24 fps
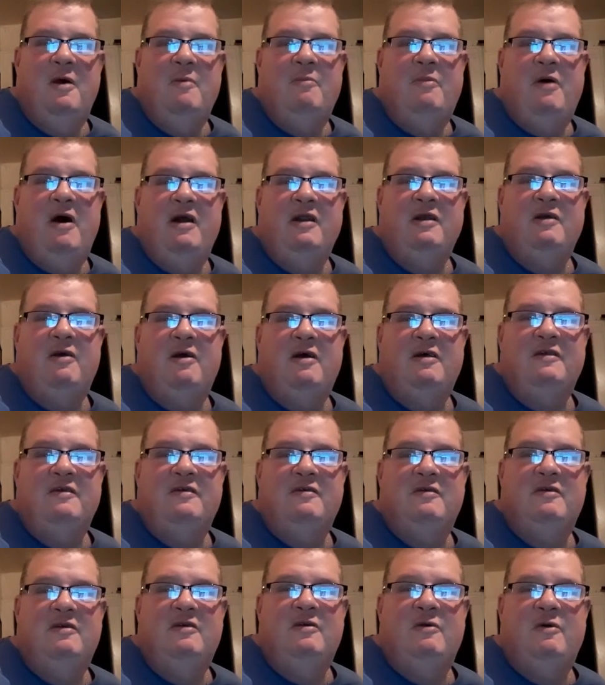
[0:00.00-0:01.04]
Bonnie,
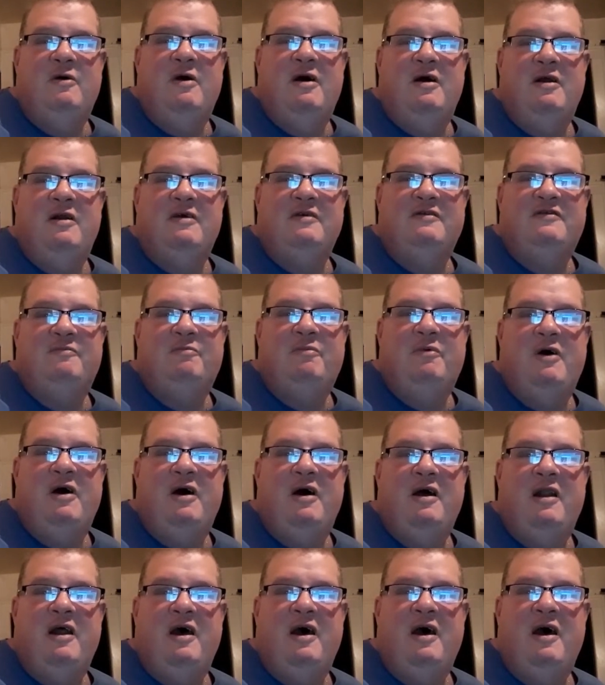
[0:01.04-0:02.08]
you are on a
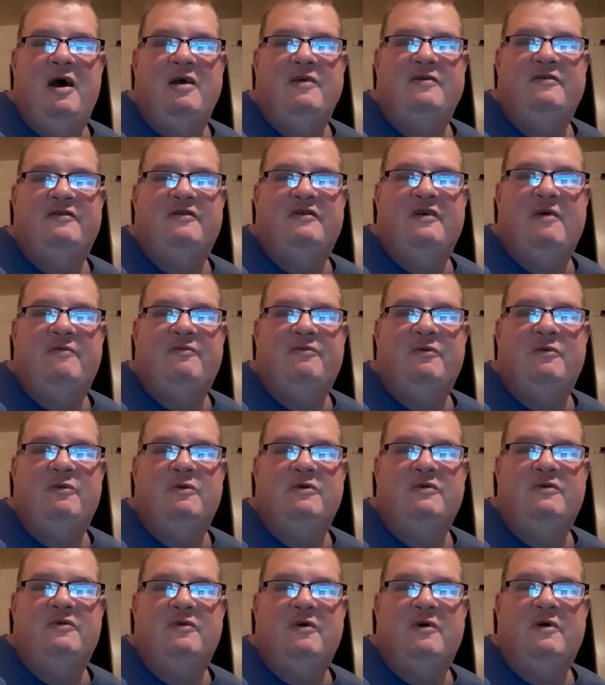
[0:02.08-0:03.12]
spot. I suffer
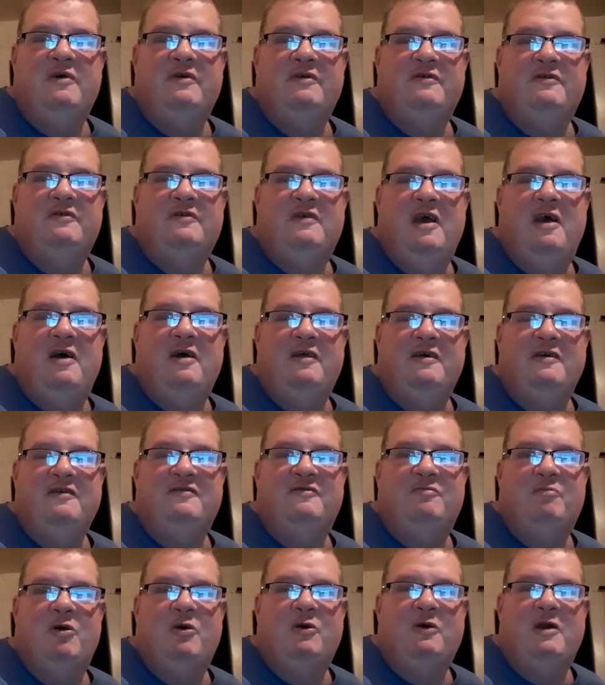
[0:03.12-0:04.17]
withdrawals. Daily
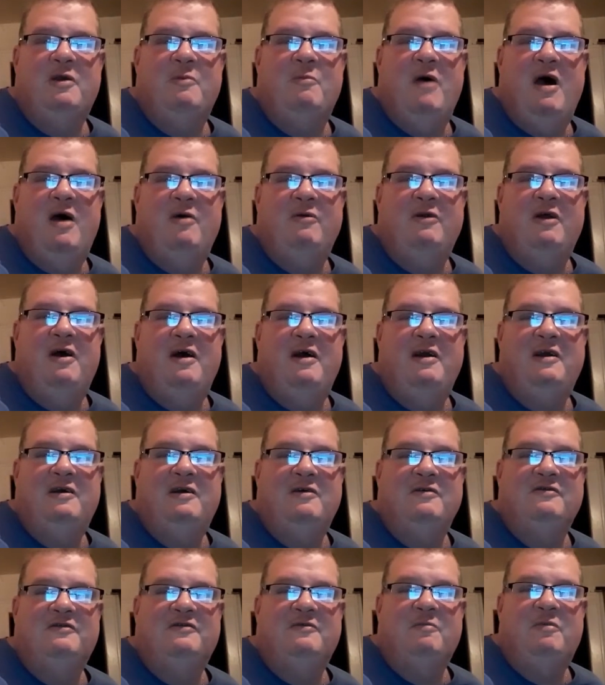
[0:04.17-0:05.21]
Smoky Mountain
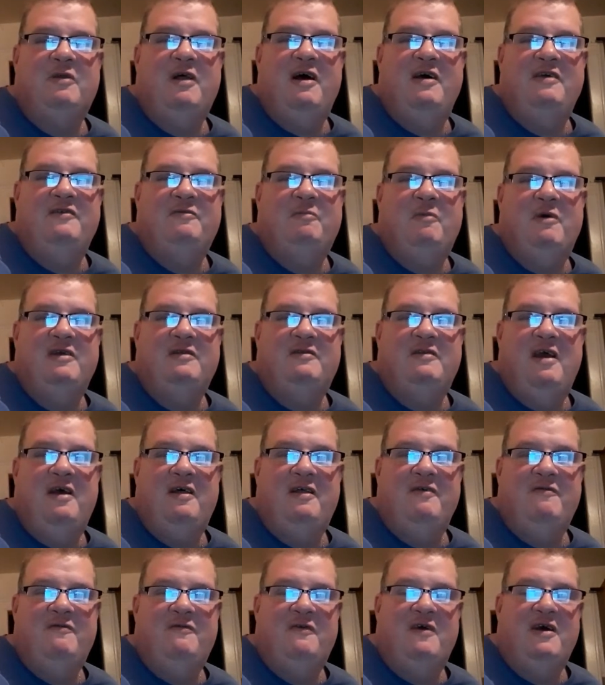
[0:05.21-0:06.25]
hiker supplies my
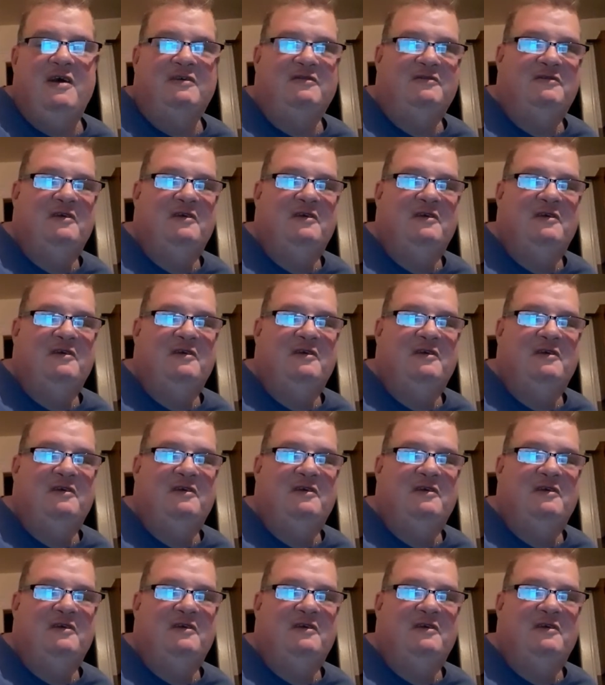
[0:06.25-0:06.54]
daily fix.